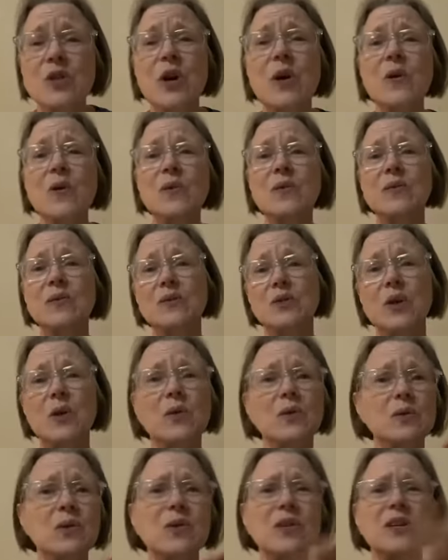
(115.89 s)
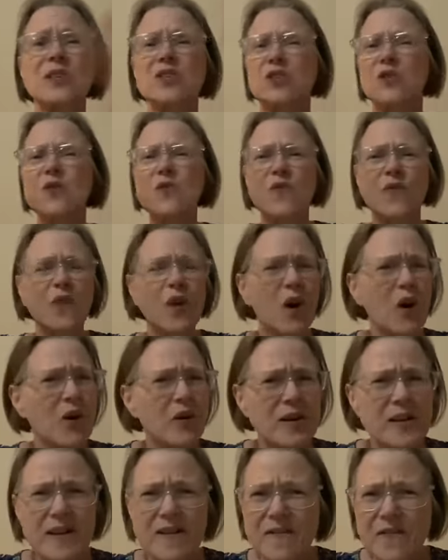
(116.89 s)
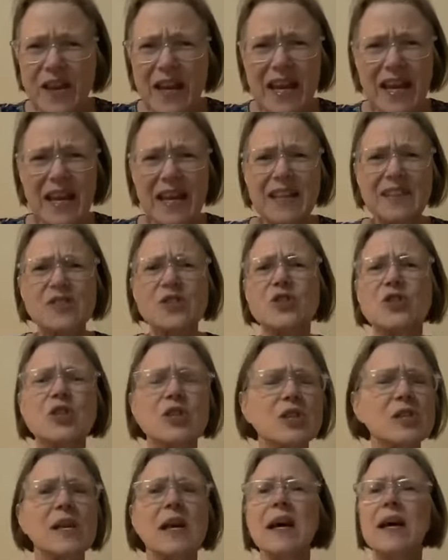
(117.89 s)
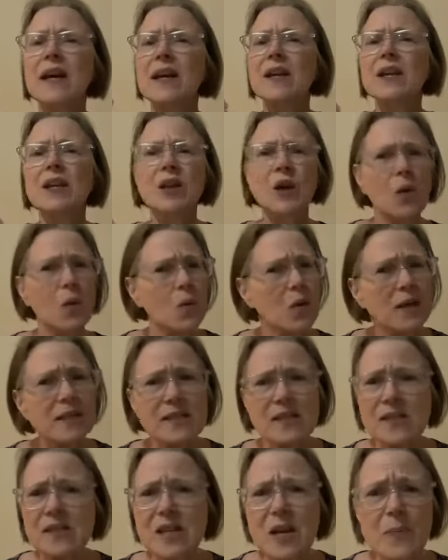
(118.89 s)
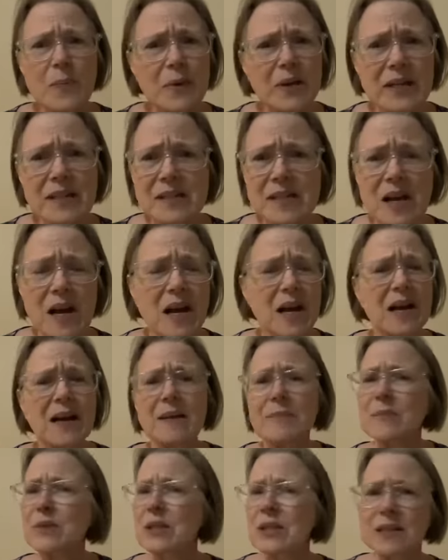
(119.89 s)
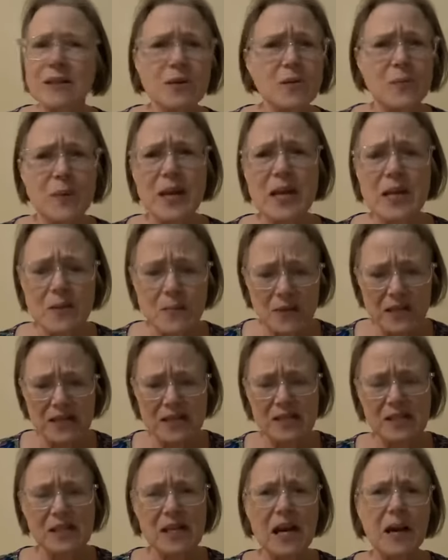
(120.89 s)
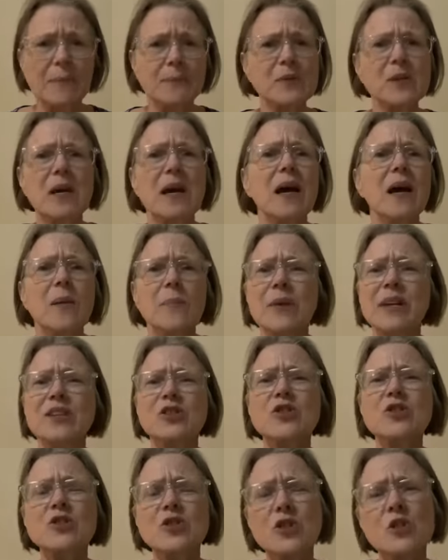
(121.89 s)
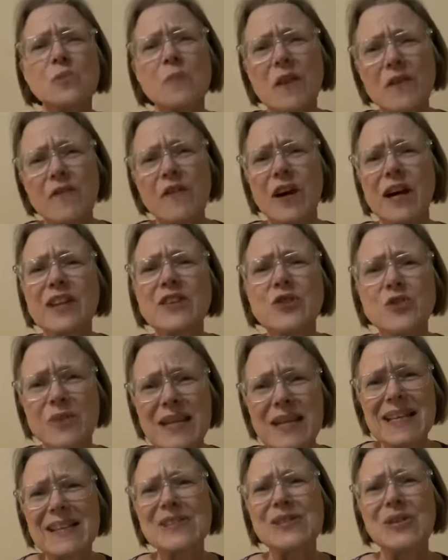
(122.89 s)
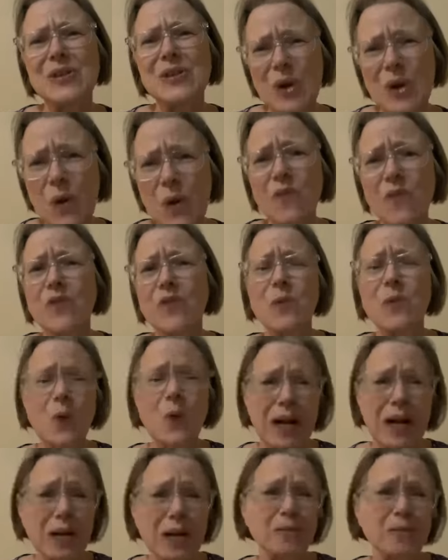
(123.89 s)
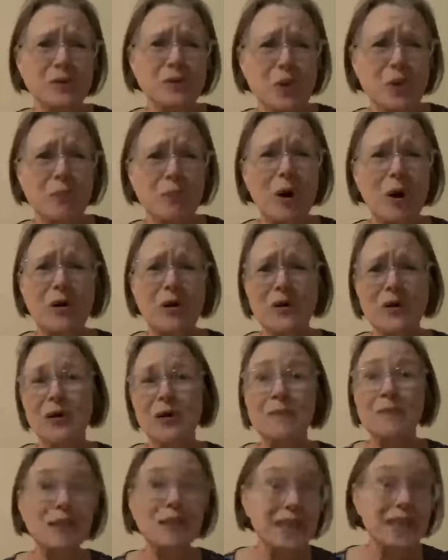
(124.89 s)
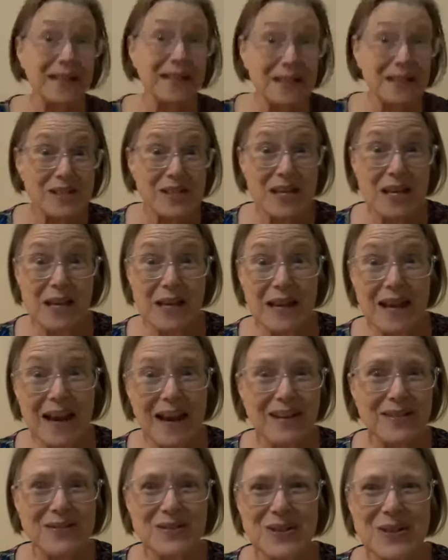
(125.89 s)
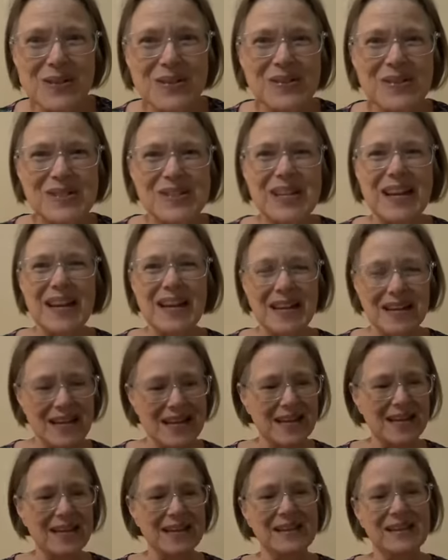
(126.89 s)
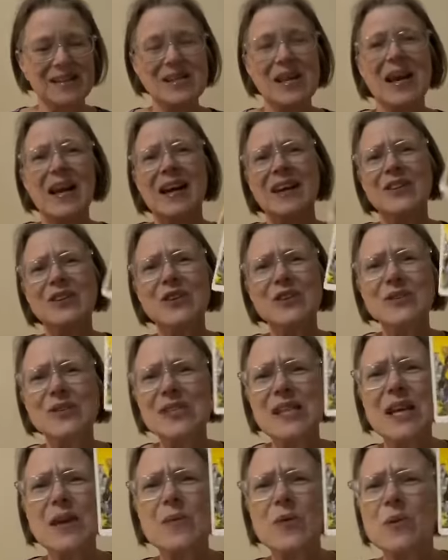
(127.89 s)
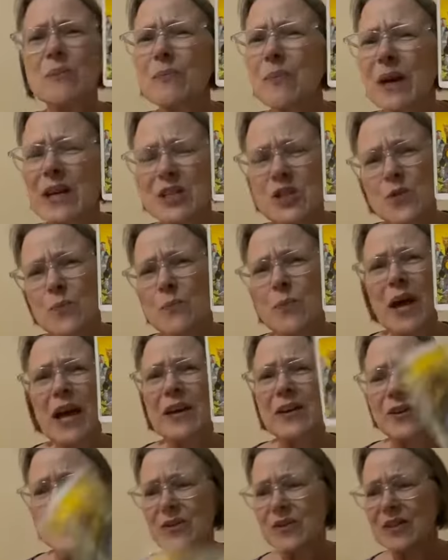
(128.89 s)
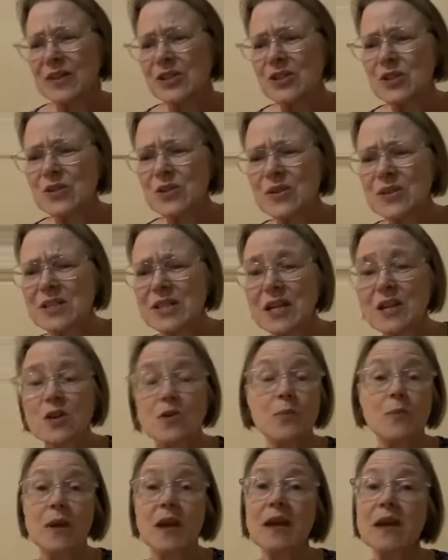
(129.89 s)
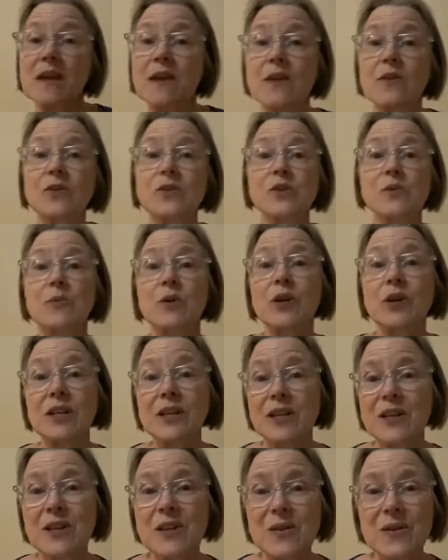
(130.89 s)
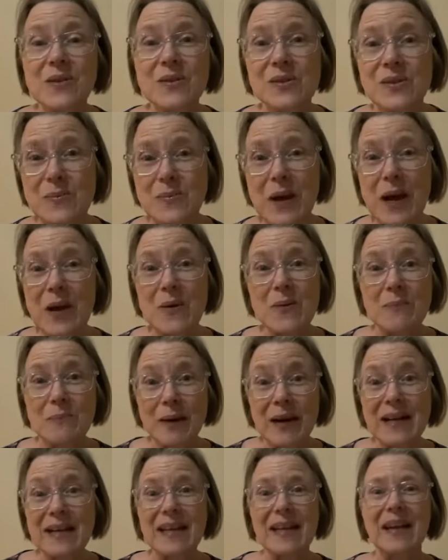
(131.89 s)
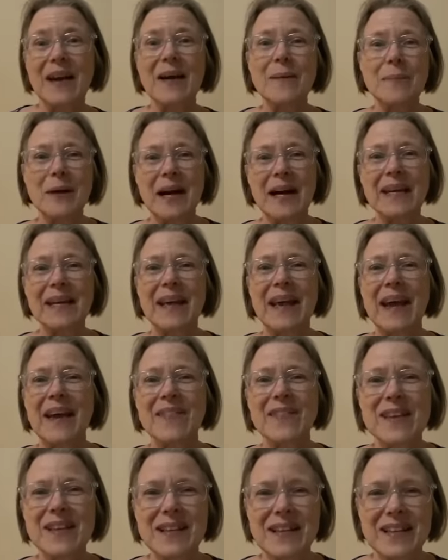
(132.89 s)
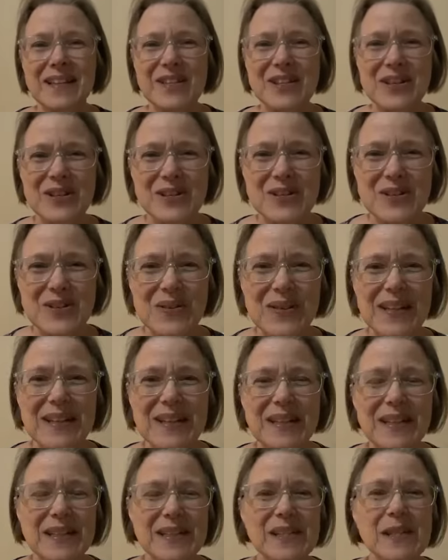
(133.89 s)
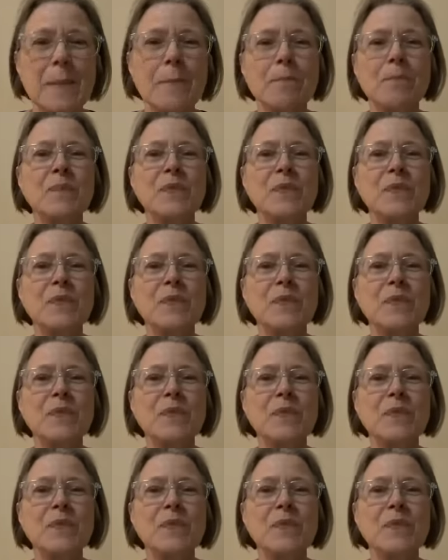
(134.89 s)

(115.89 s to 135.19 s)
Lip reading: Don't look too far in advance. Just, you know, one step at a time, little baby steps, because you just may find easily overwhelmed tomorrow. But let's see how Tuesday is. Tuesday, we're much better. And Tuesday, you may hear some good news about money. Oh, hi, Kathy. Glad you could join us.